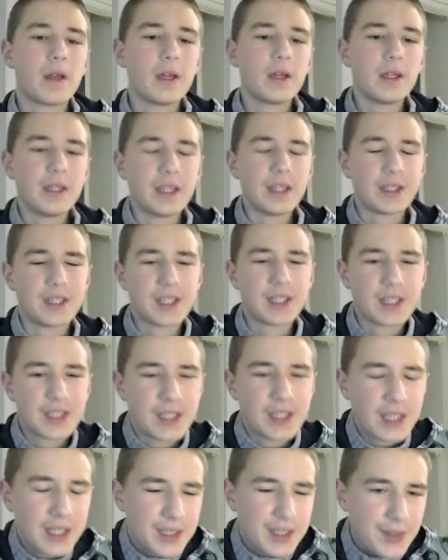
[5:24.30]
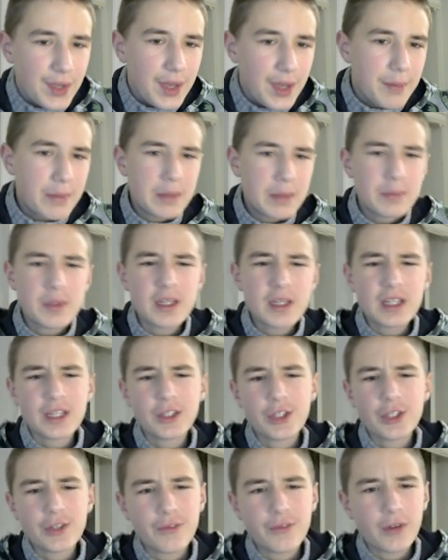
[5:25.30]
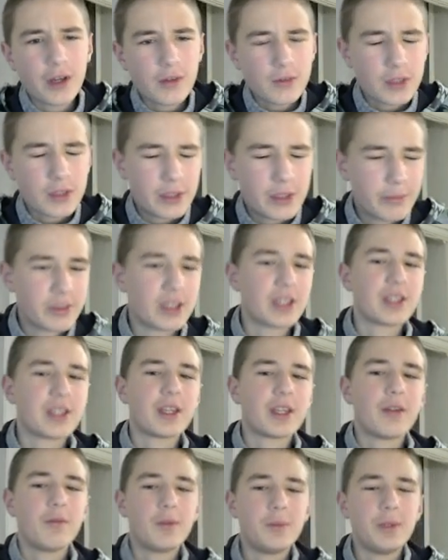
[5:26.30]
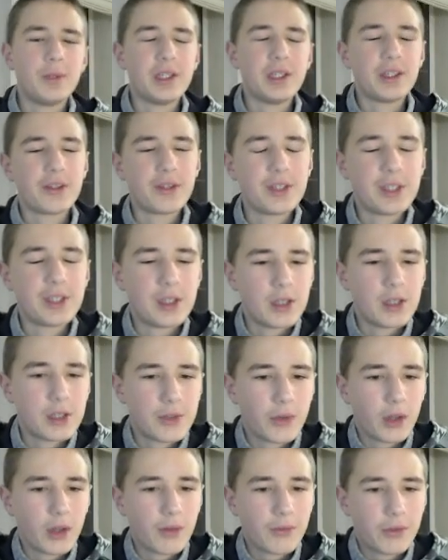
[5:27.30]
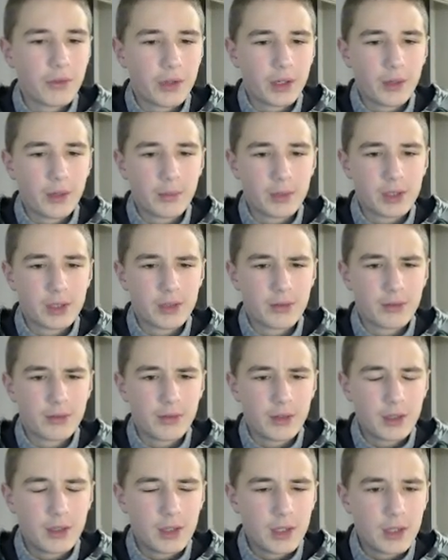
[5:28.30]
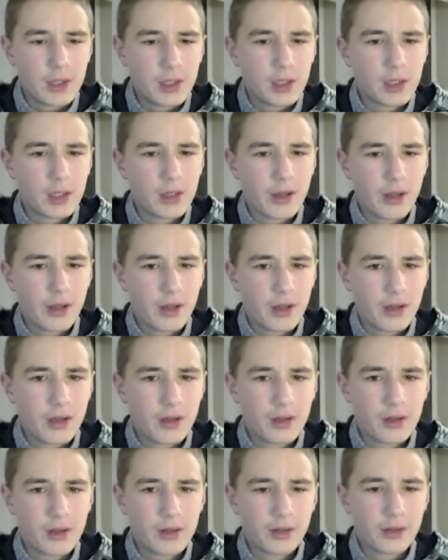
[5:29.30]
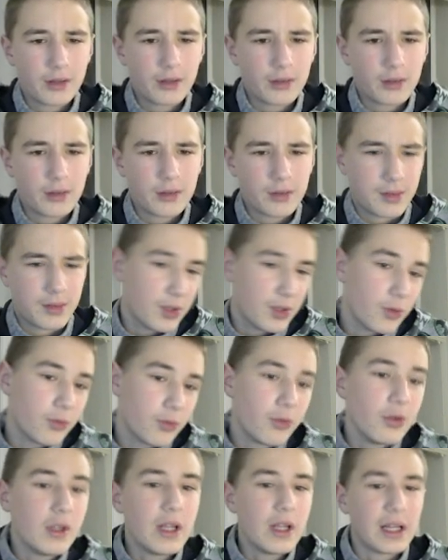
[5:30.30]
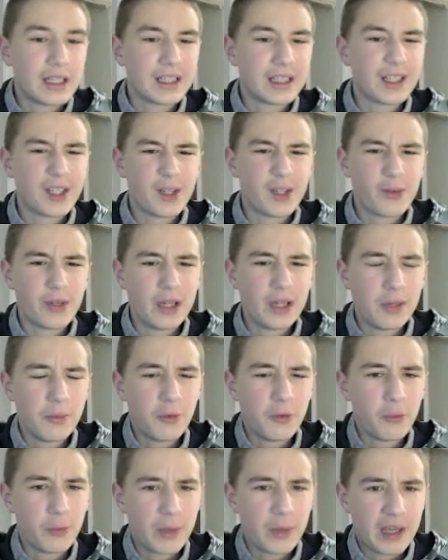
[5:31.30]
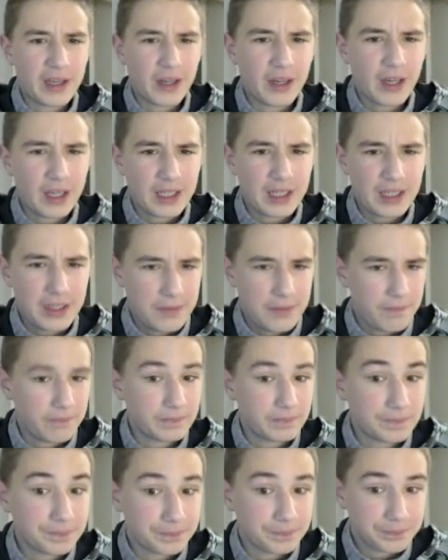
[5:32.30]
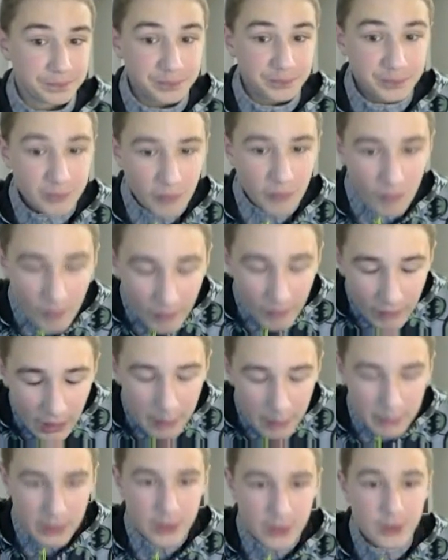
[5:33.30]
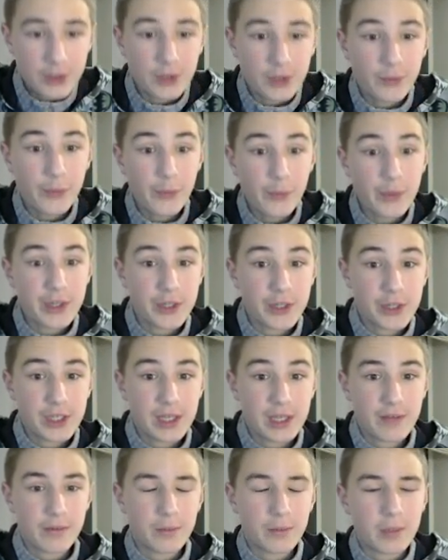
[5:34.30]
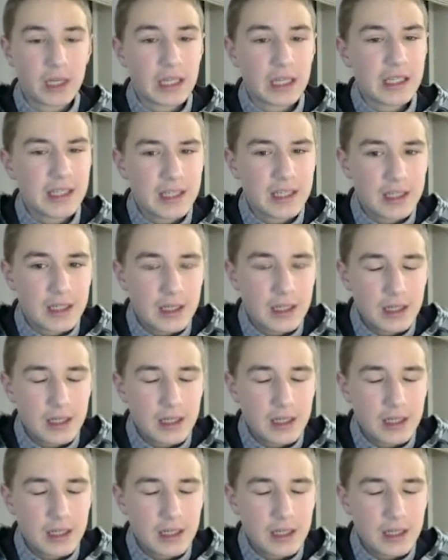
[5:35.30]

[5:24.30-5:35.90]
Yeah, take six. Maybe an IG5 or something like that would be interesting as well for him, so... Uh, so, I cannot really move my knight because of Queen G7 mate.